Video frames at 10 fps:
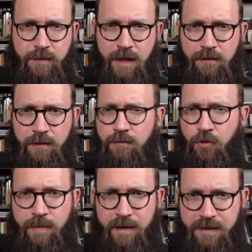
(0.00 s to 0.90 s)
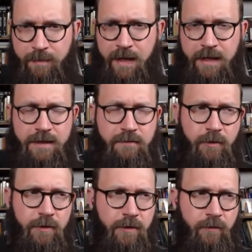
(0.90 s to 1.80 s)
when I learn more about space and
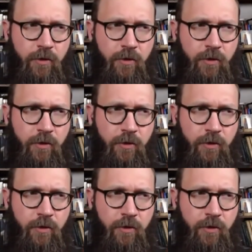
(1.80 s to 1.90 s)
when I learn